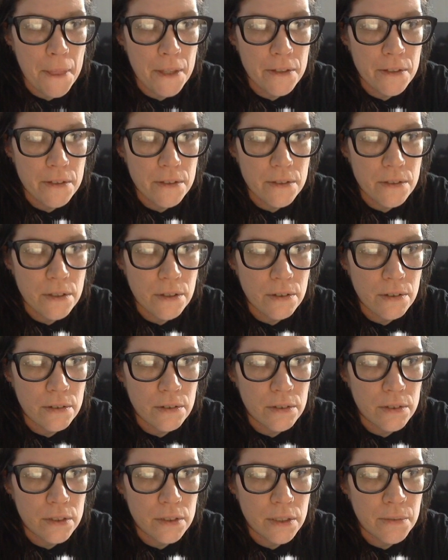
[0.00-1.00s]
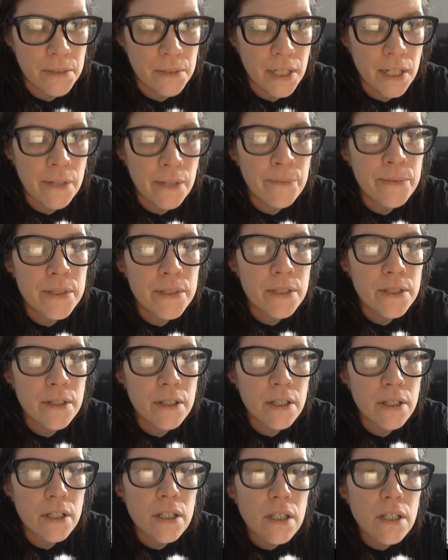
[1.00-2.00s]
So sometimes
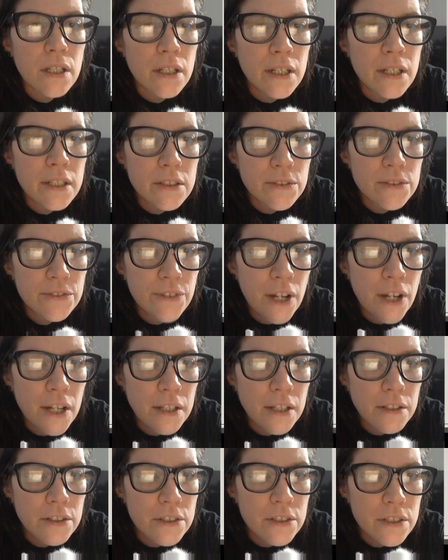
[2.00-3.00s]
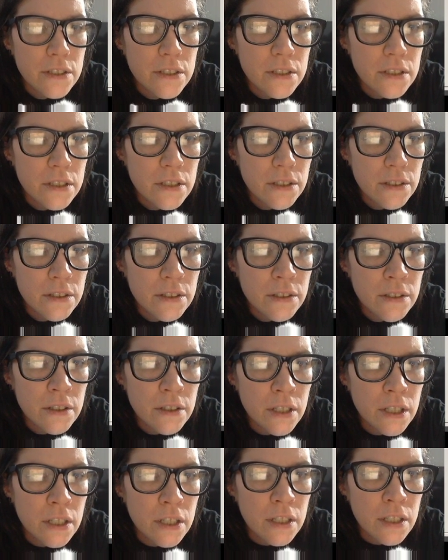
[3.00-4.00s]
it's fun just to
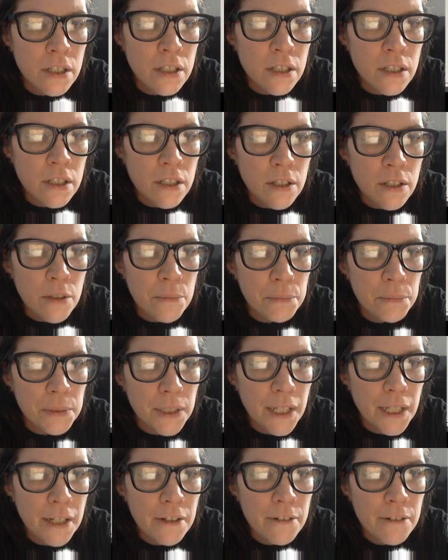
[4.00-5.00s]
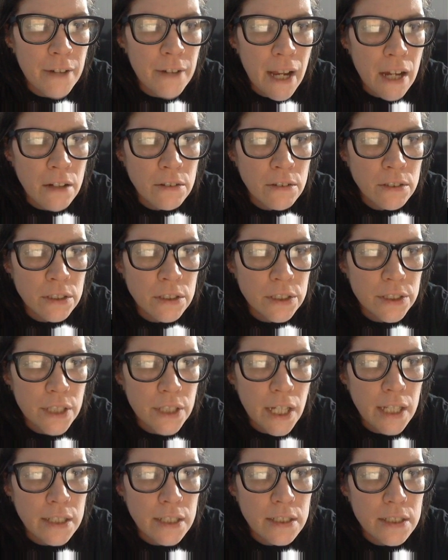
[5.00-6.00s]
play around
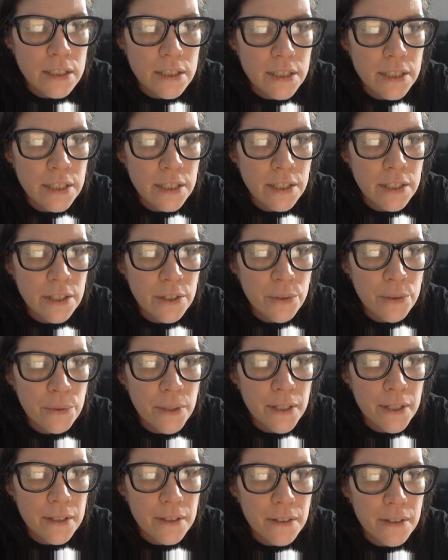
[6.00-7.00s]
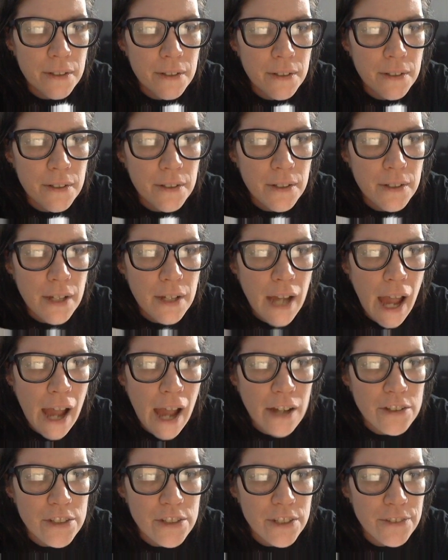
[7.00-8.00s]
and see what
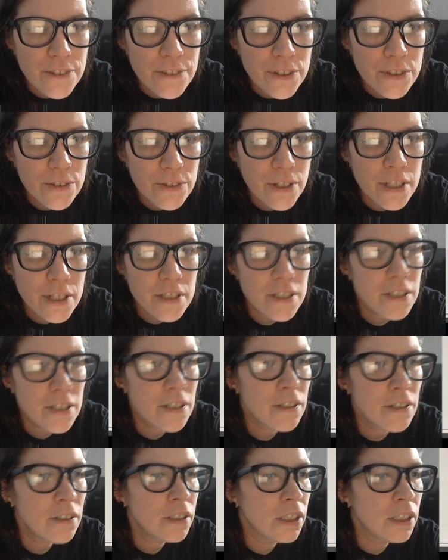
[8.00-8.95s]
actually feels right to you.